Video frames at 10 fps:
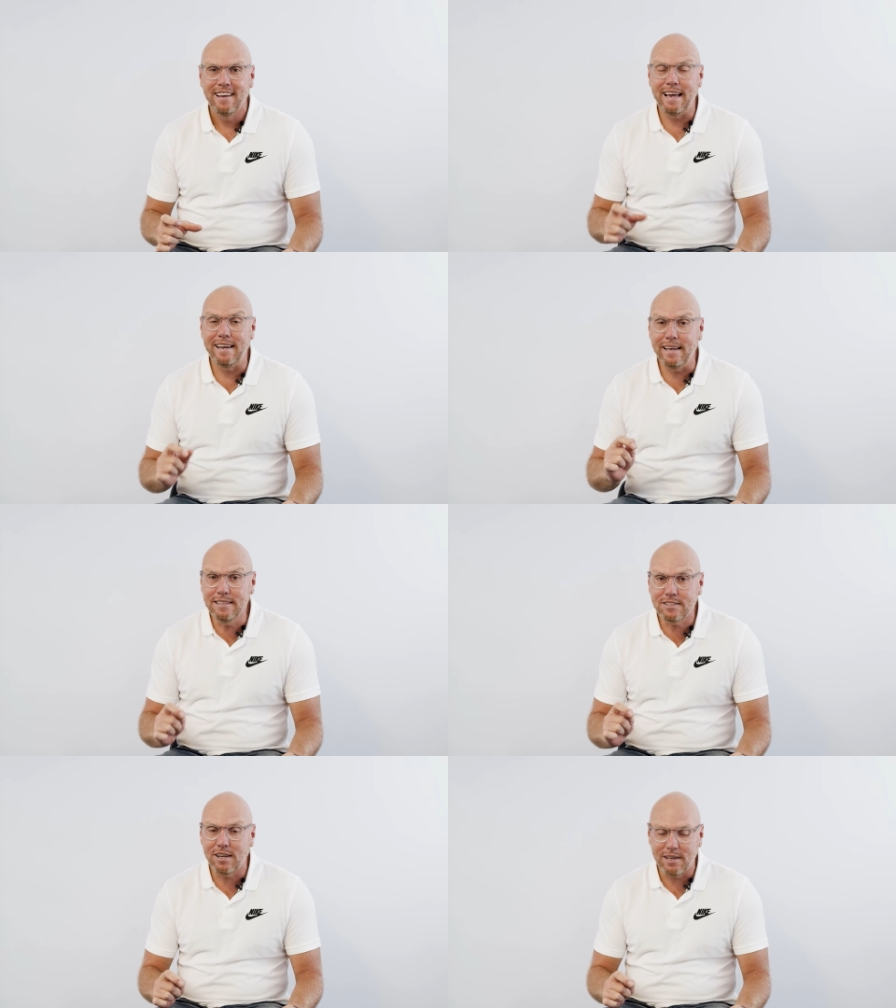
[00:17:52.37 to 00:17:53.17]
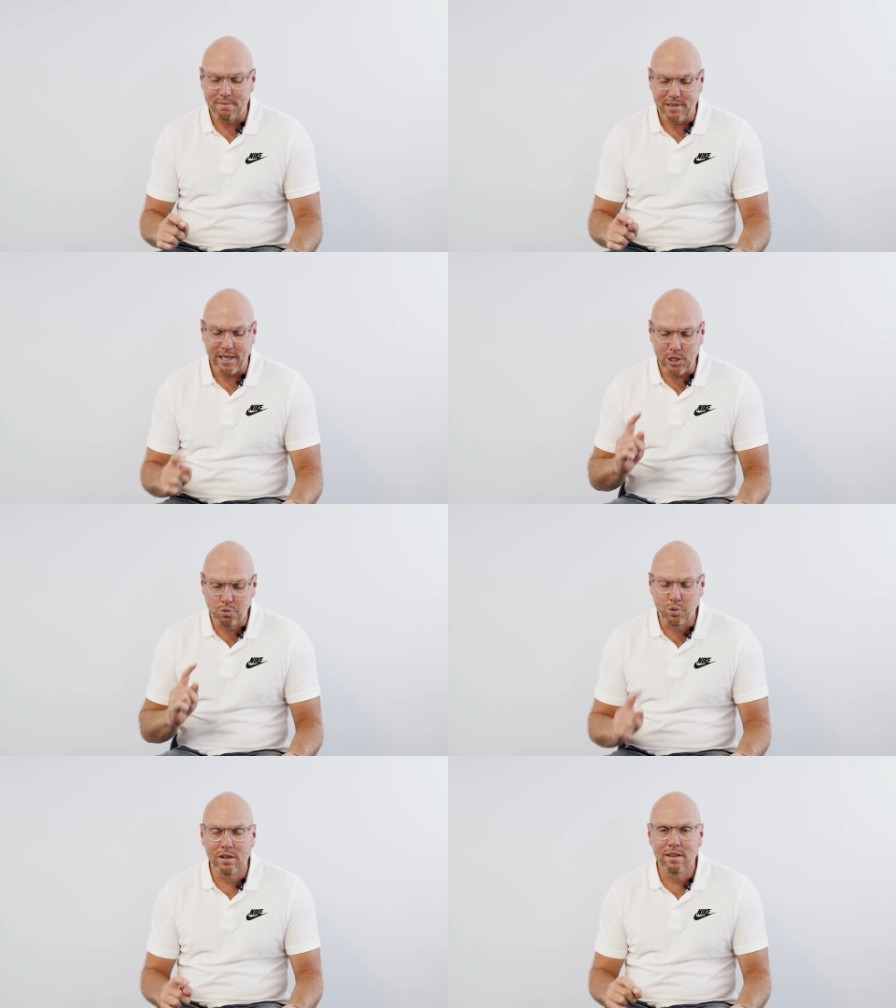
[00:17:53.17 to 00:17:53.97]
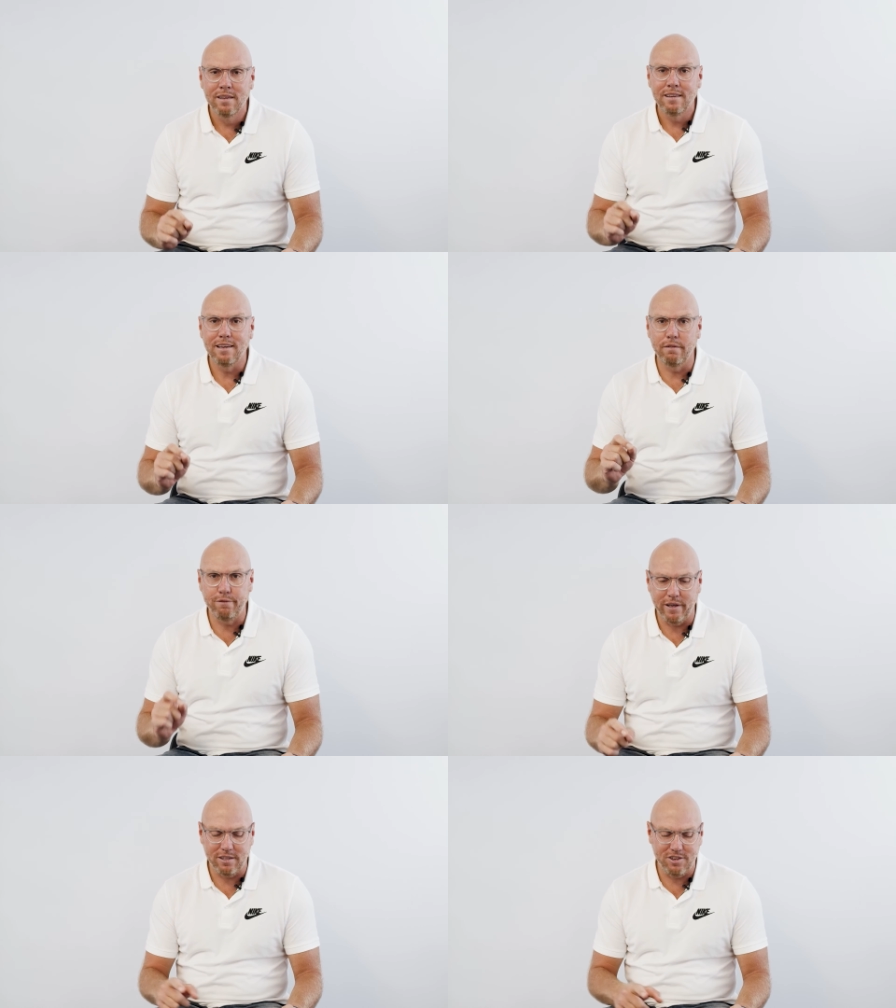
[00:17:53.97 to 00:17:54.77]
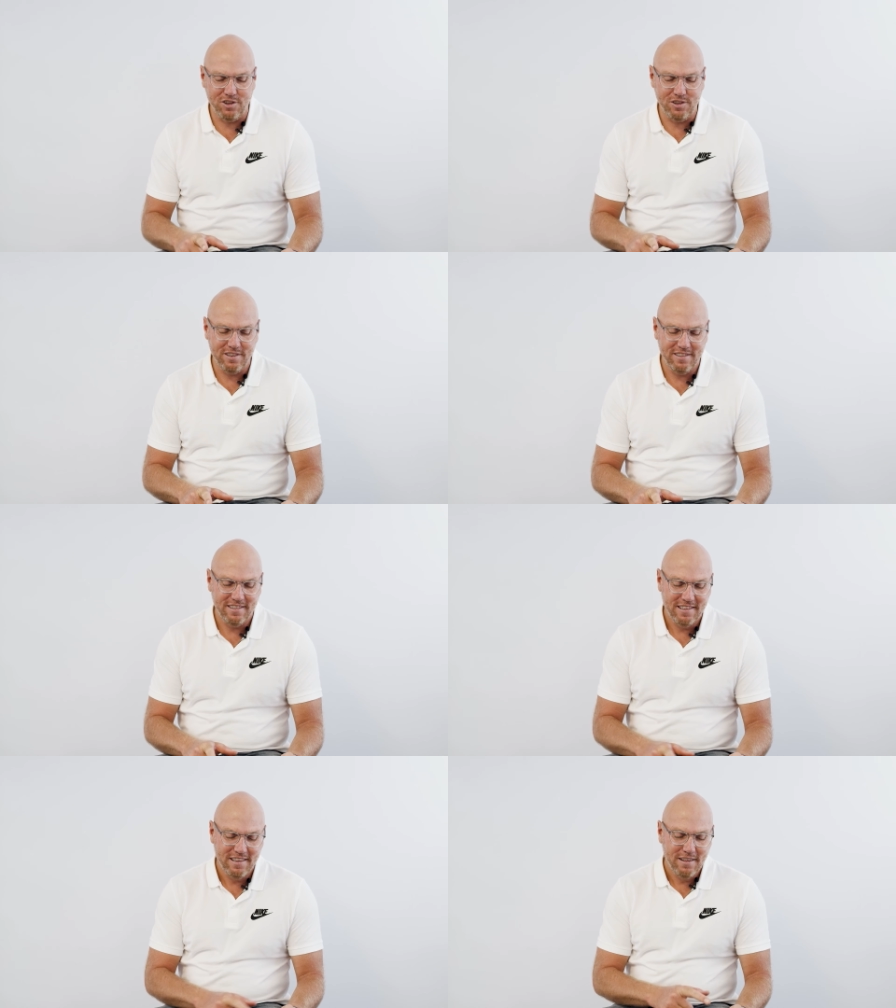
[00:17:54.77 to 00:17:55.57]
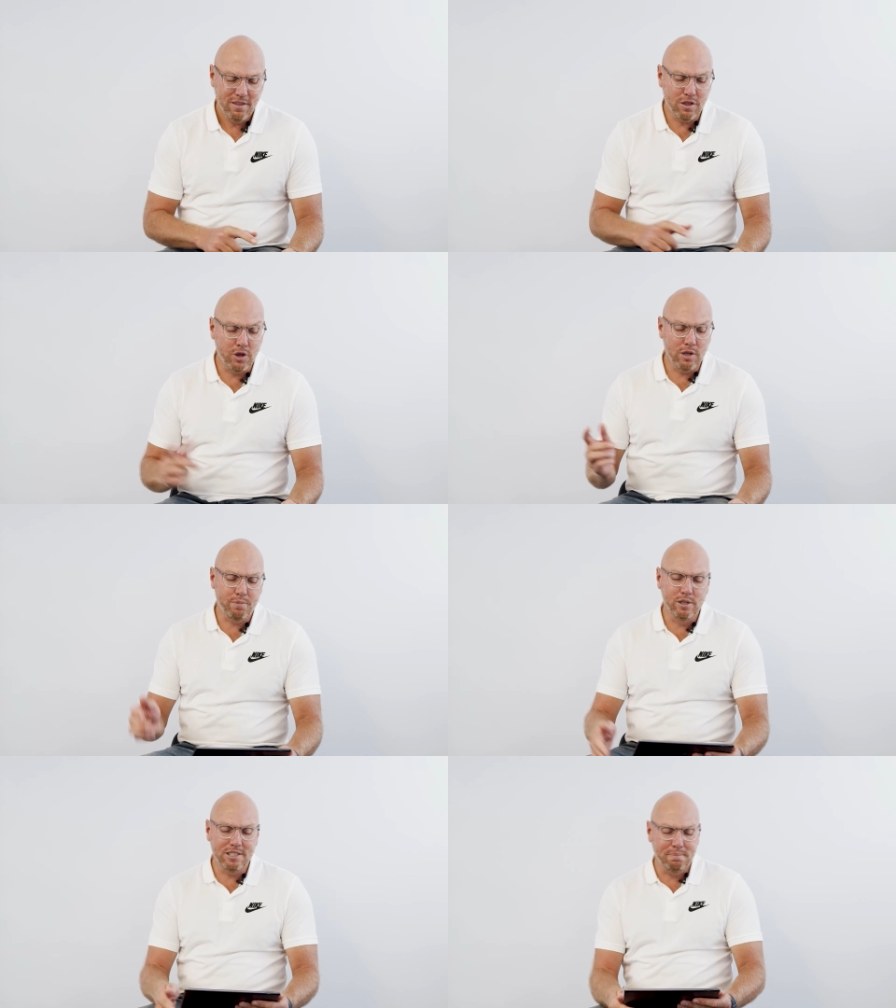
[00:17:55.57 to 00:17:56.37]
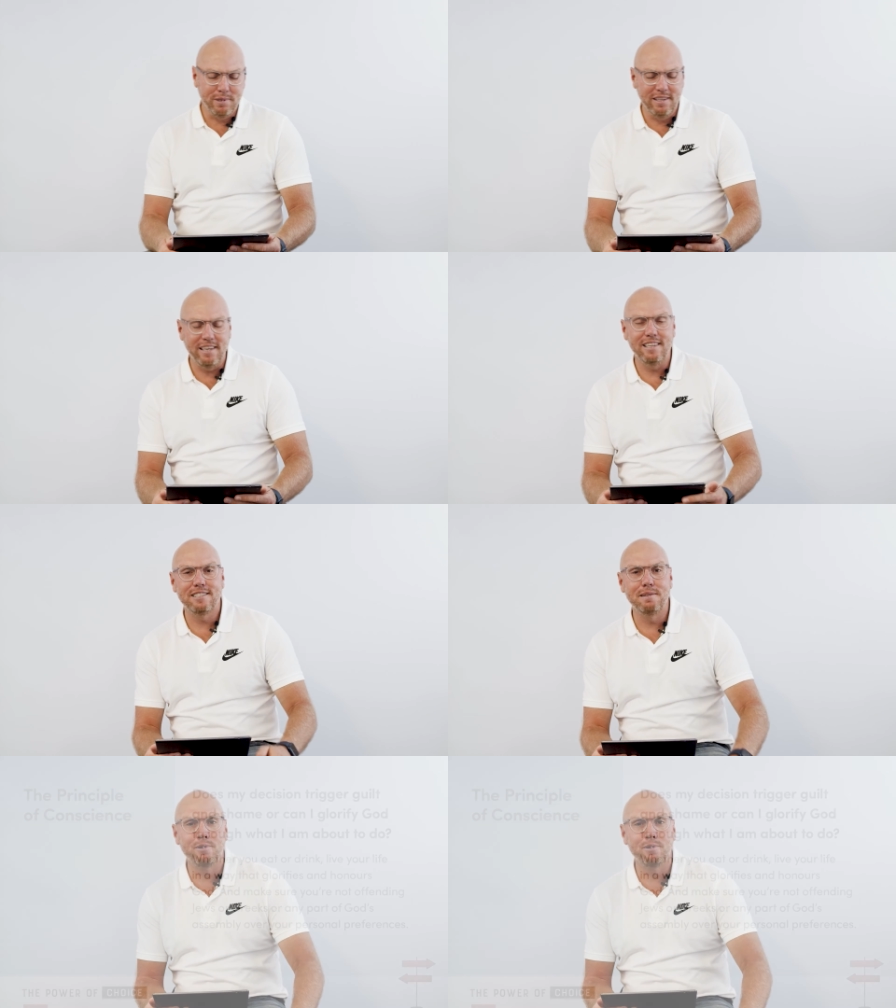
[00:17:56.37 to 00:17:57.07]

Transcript: And in time, it will affect you. The third principle is